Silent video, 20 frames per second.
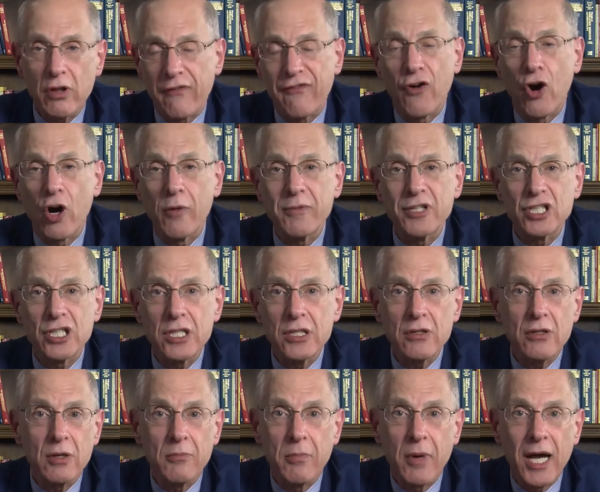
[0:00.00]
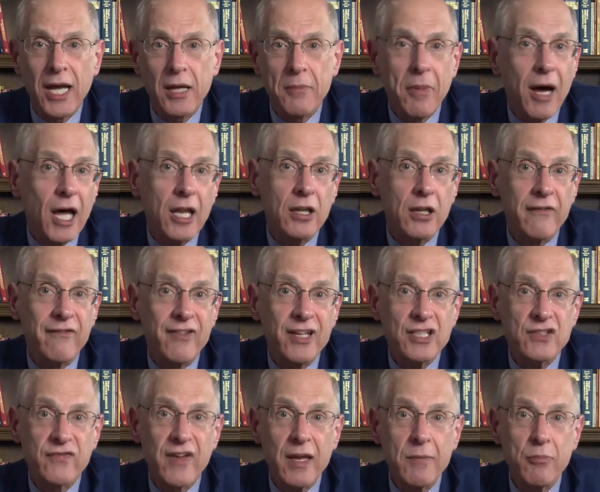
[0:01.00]
the pharmacy, you can buy a bottle of
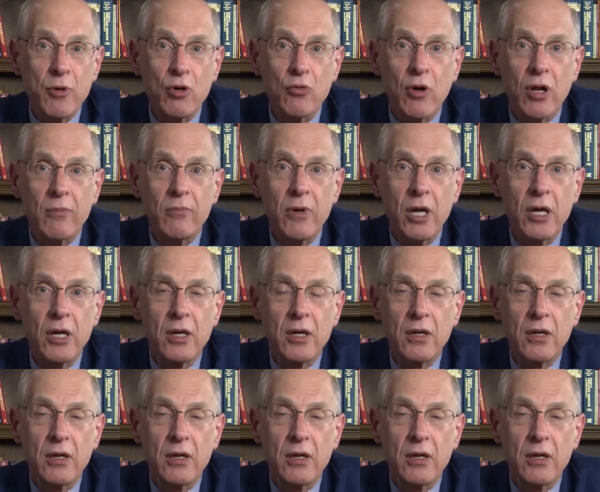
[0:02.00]
Vicks VapoRub